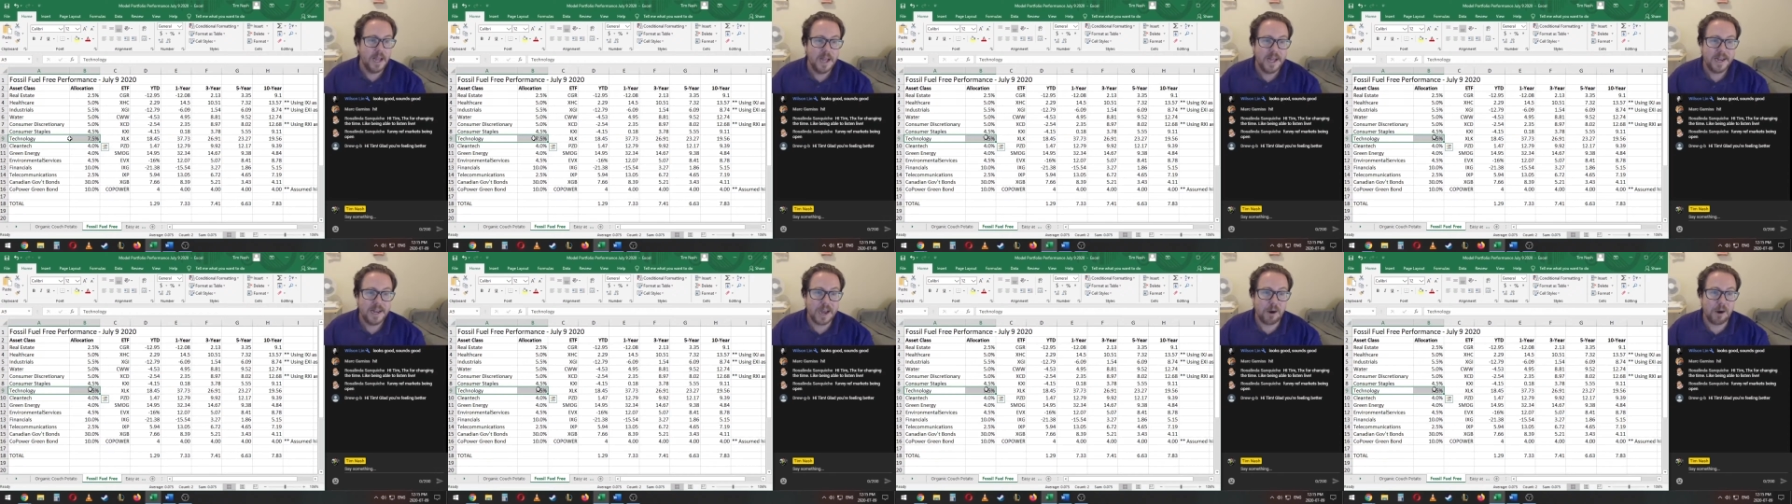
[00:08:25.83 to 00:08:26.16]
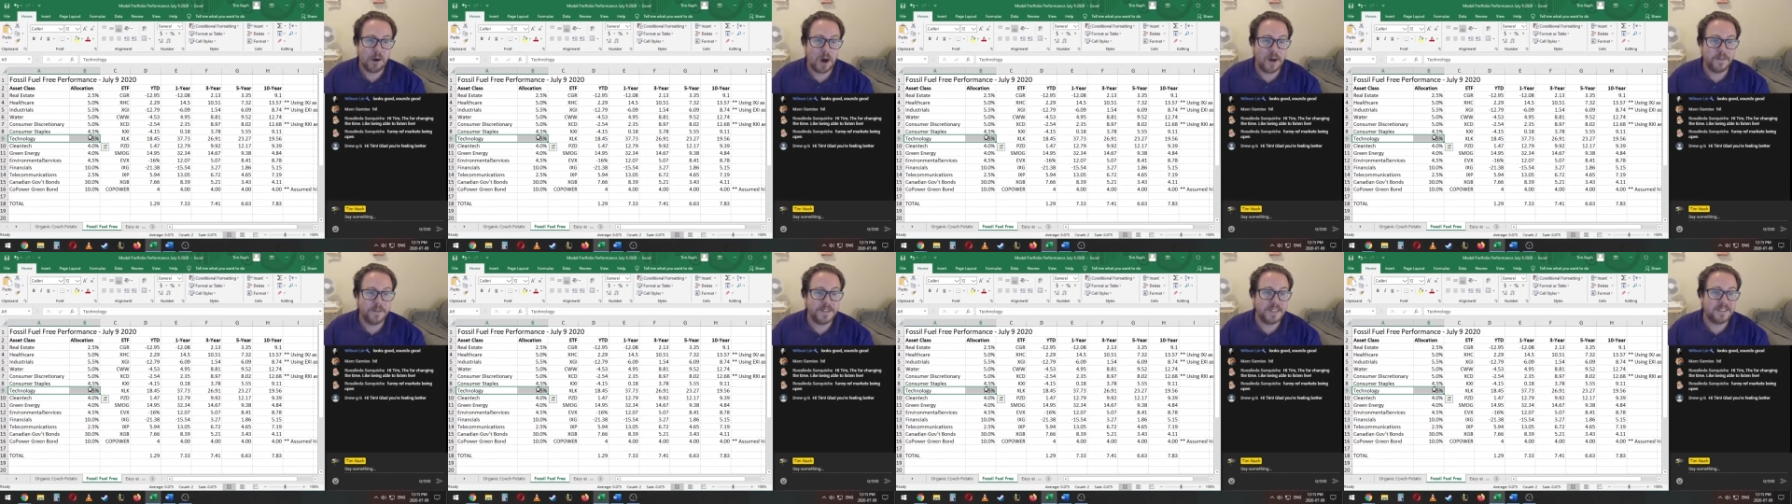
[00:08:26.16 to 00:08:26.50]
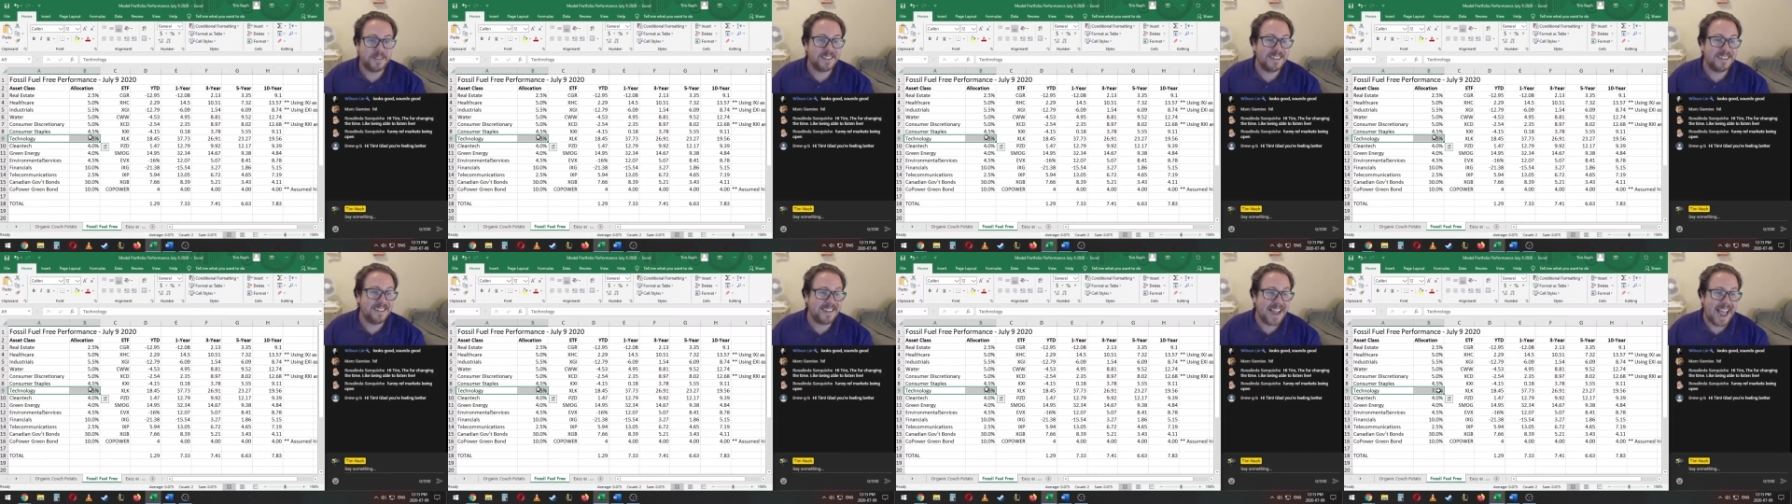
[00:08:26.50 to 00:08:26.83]
Now,
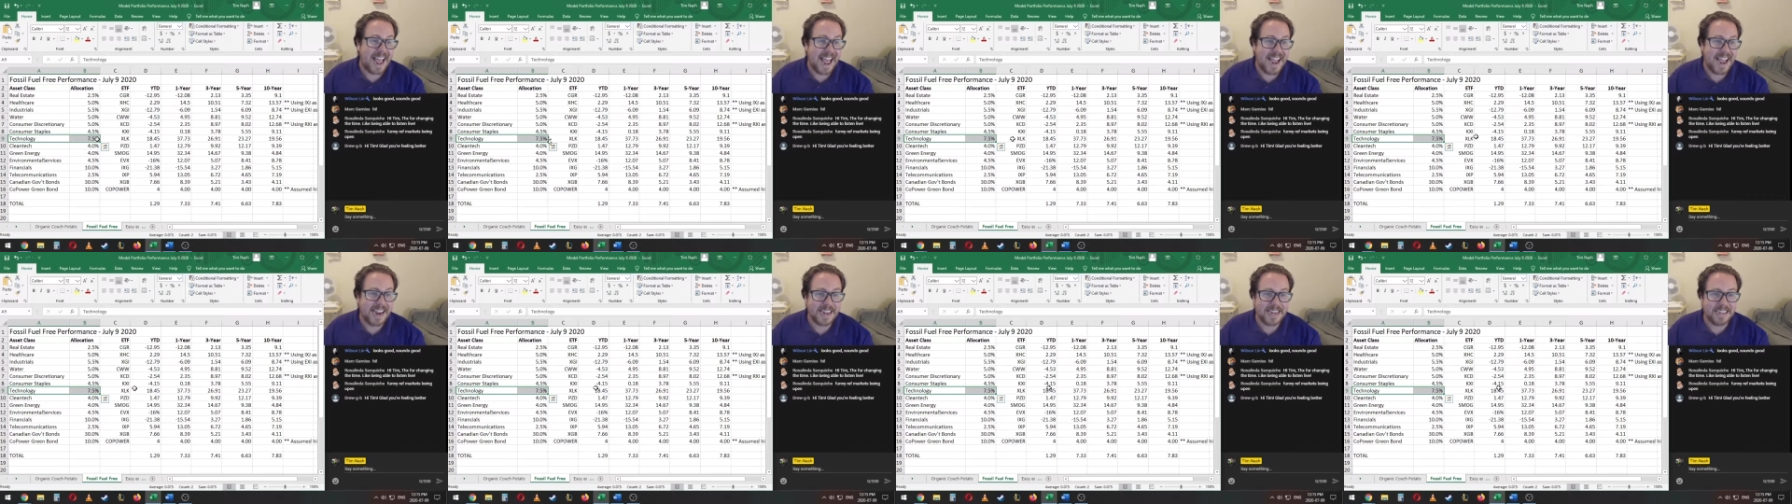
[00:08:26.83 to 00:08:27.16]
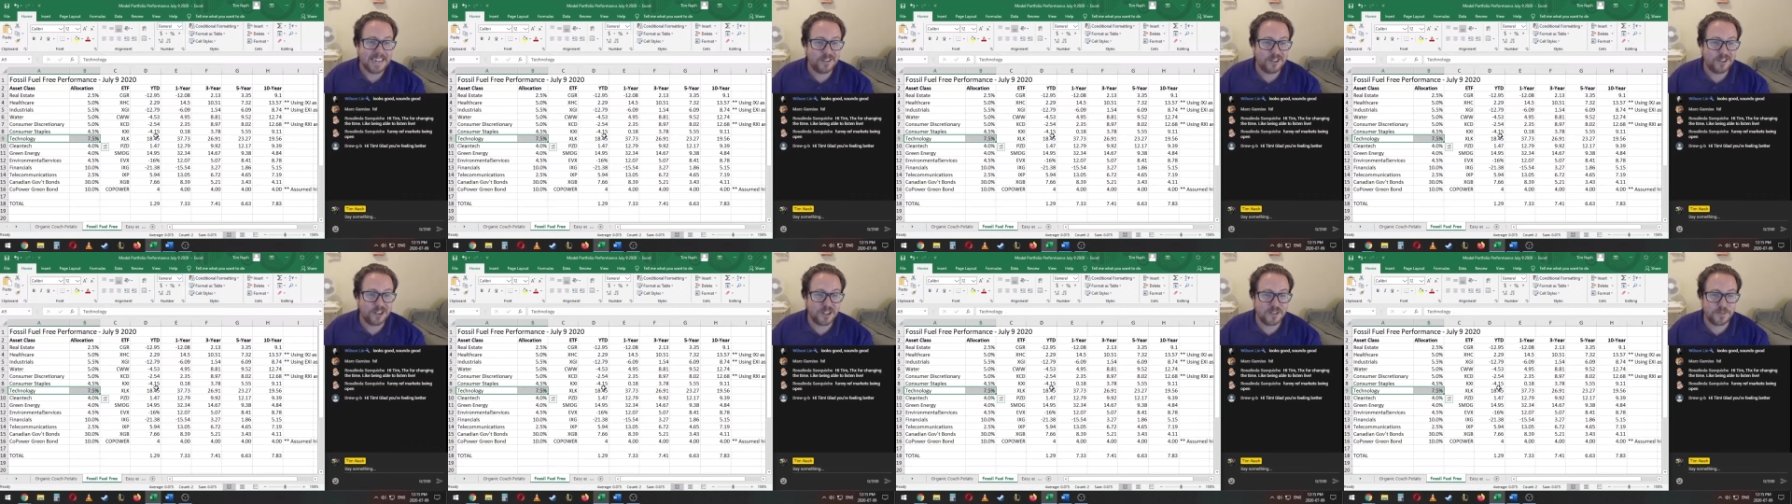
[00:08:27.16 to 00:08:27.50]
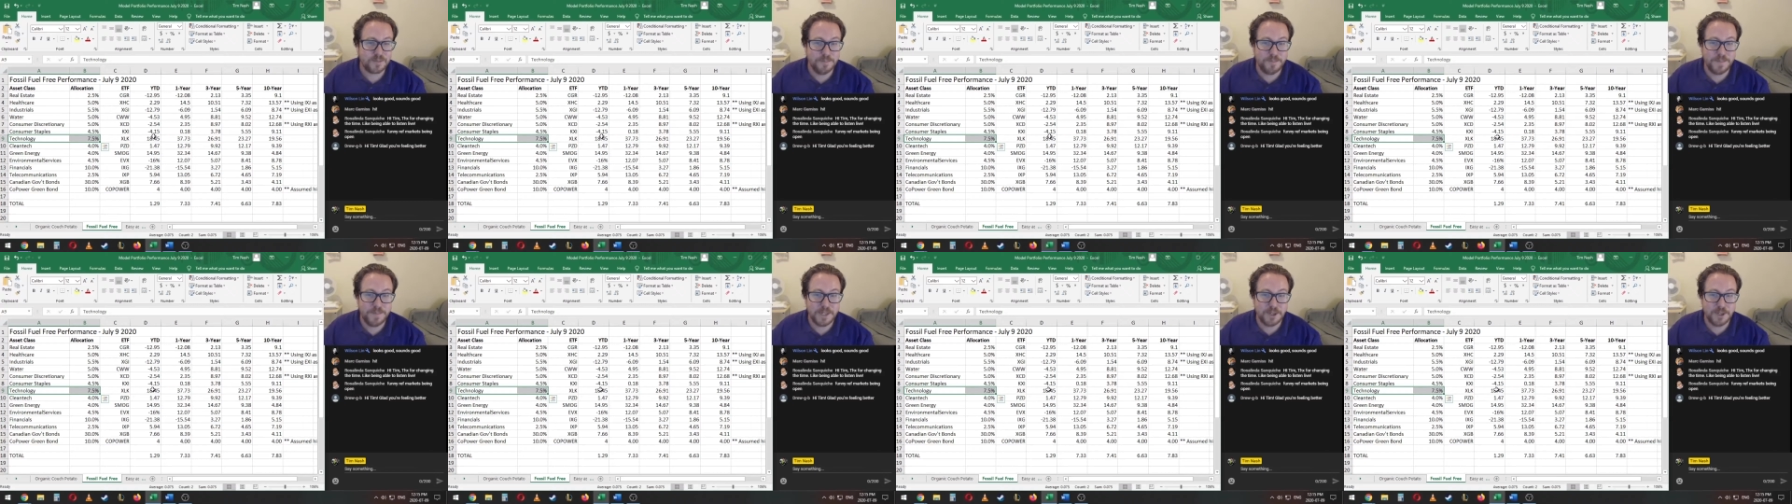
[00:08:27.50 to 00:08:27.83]
obviously, tech has
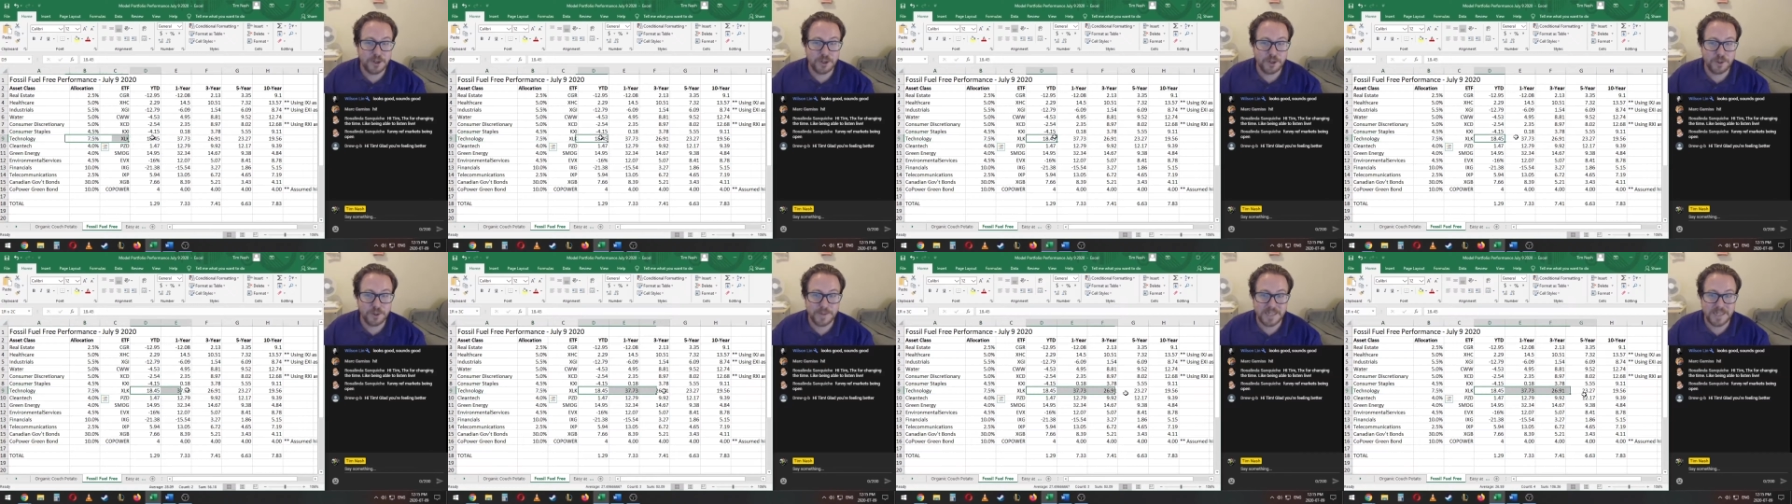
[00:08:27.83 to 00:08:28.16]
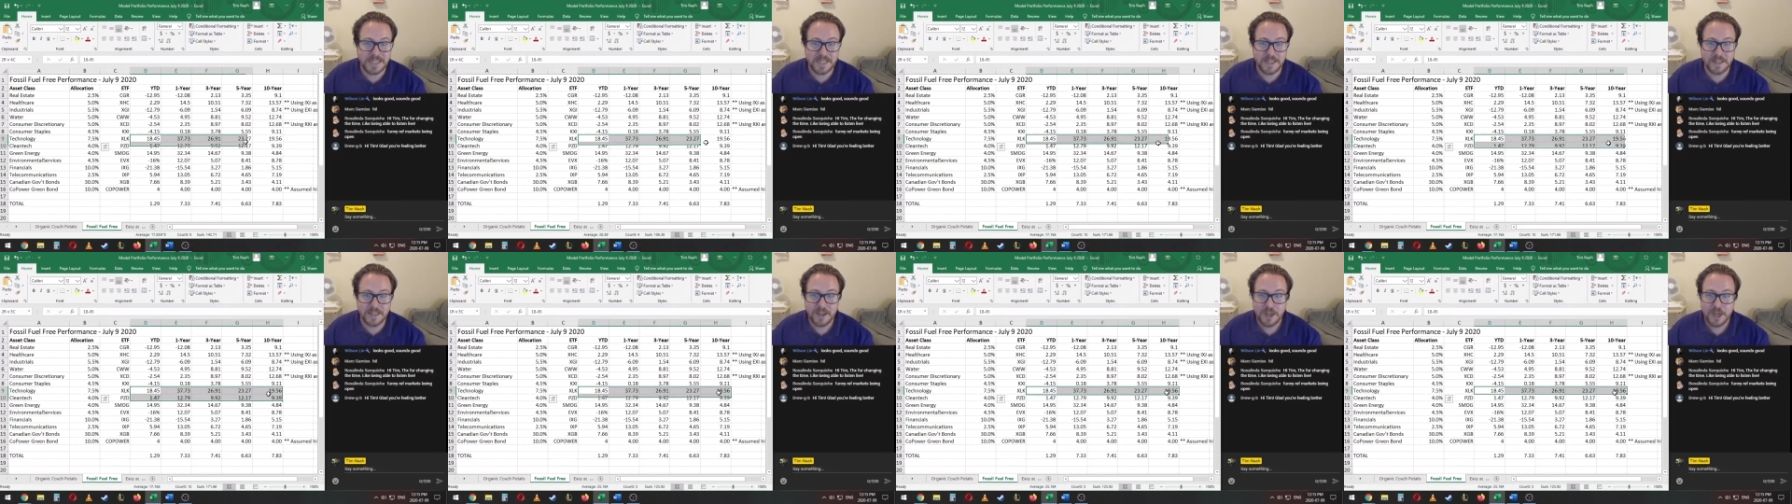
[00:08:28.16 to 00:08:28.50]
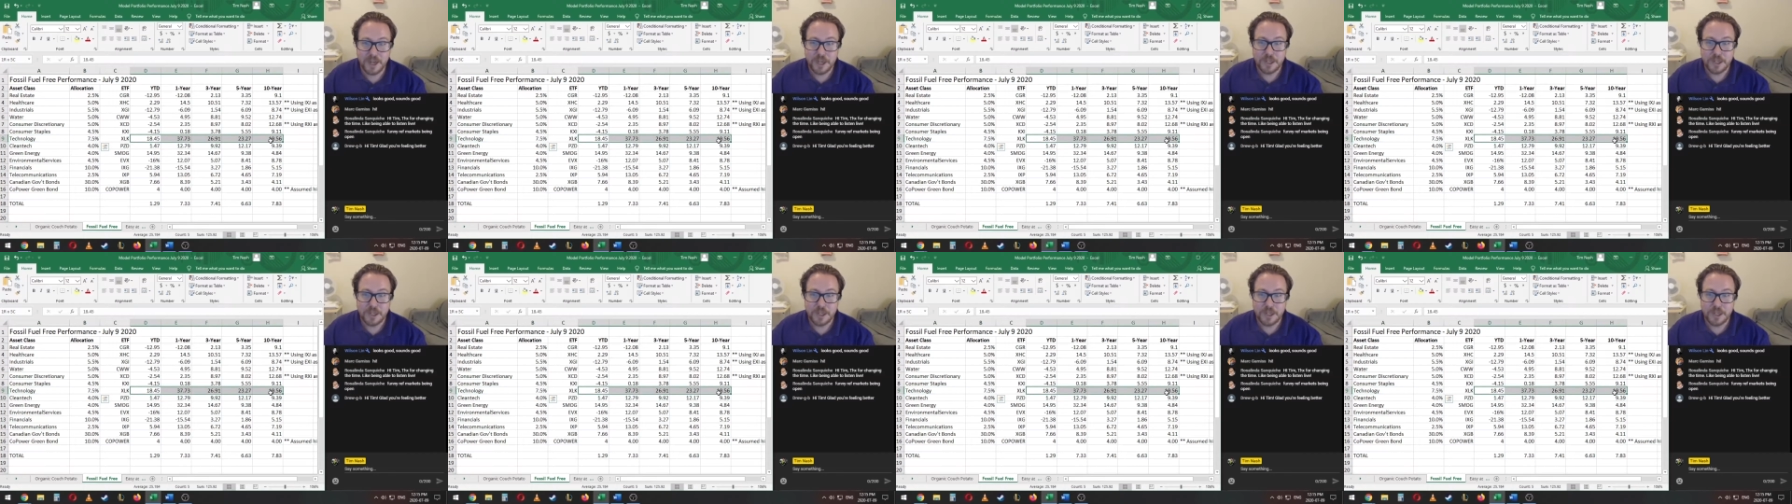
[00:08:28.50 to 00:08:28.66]
just been doing